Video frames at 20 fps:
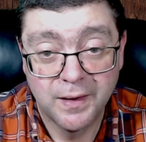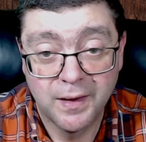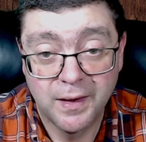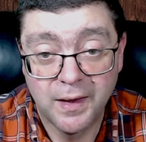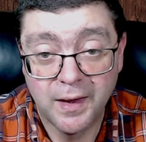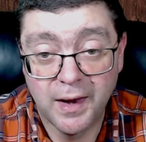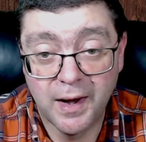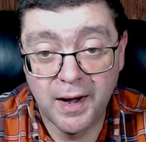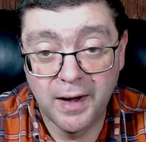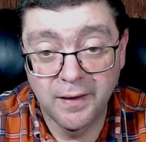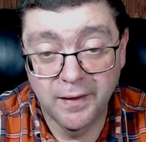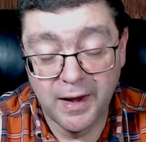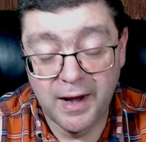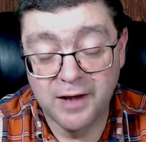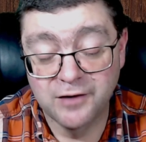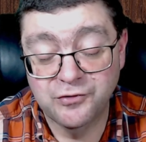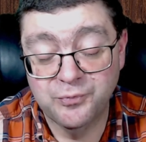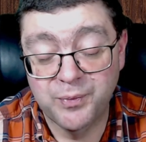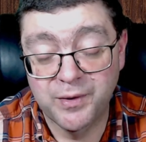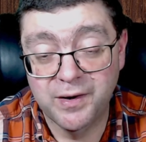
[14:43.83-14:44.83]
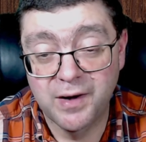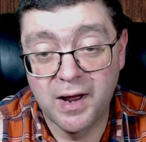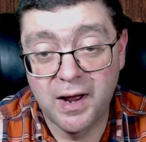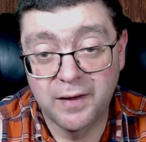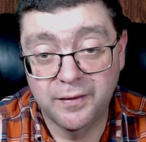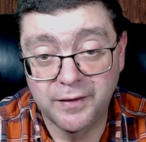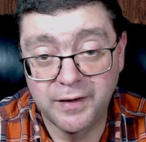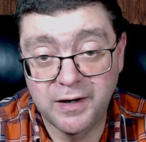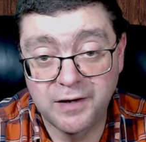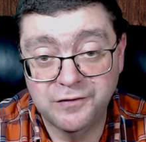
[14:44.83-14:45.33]
And last but not
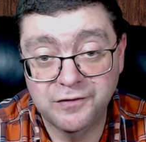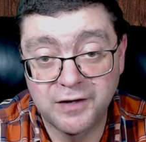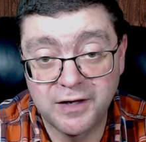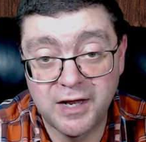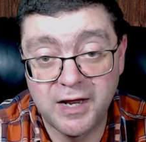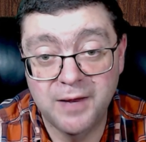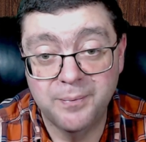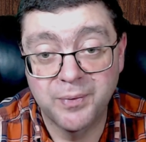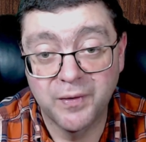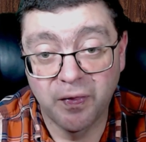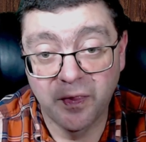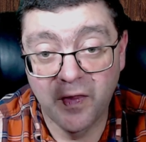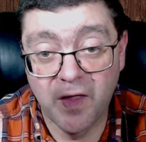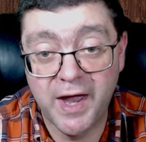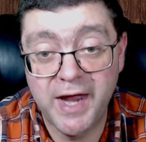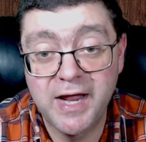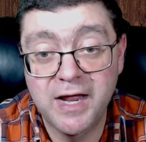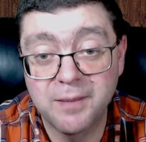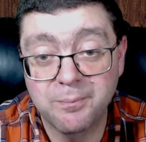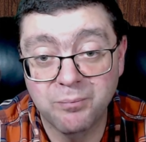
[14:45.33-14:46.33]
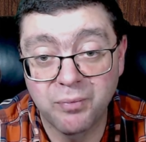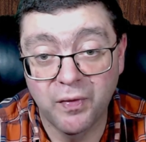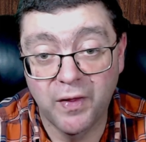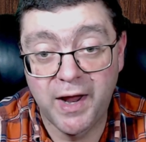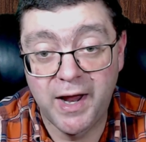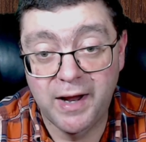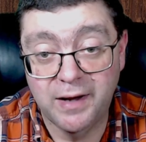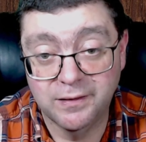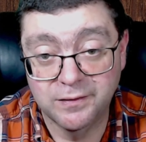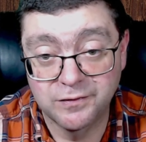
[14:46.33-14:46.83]
least, keep like
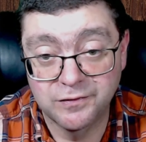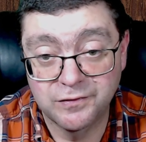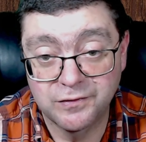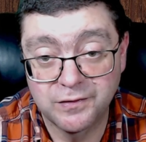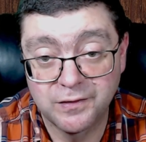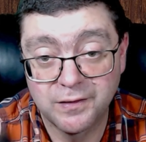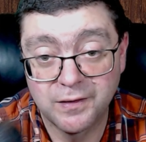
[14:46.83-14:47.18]
blends